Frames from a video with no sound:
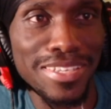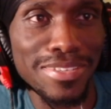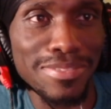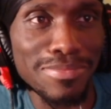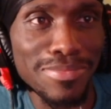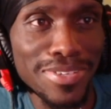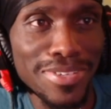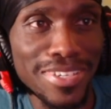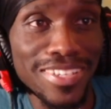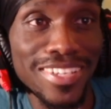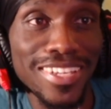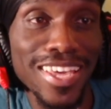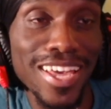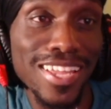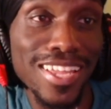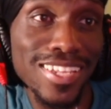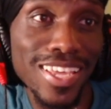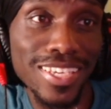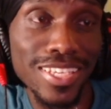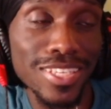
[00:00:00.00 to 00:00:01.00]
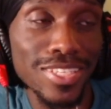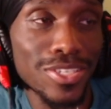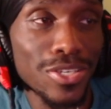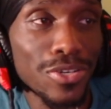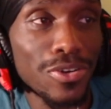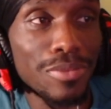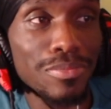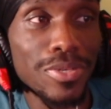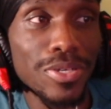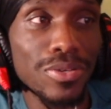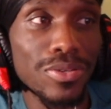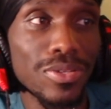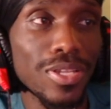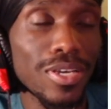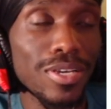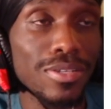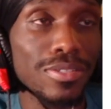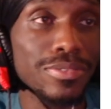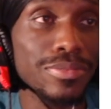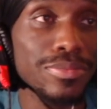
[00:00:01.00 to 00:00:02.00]
But hey, I like it though, I'm not gonna
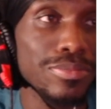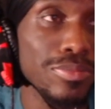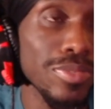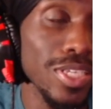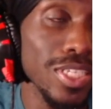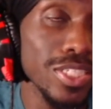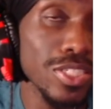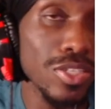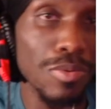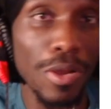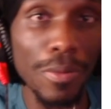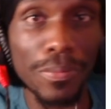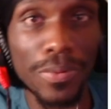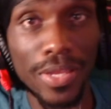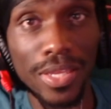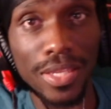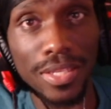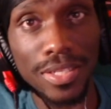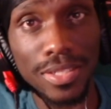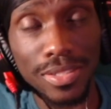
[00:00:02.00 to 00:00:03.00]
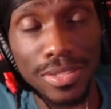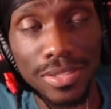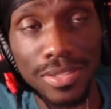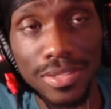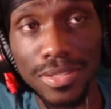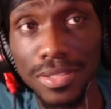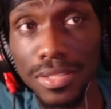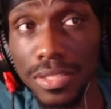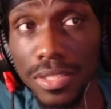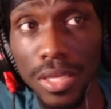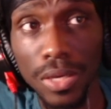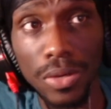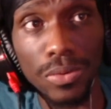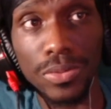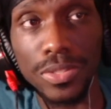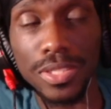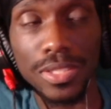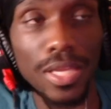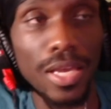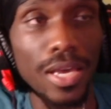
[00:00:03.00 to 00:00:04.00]
lie. Is it on my playlist? No,
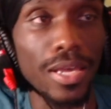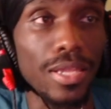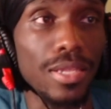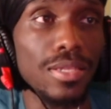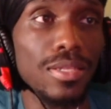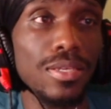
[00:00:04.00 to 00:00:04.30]
it's not.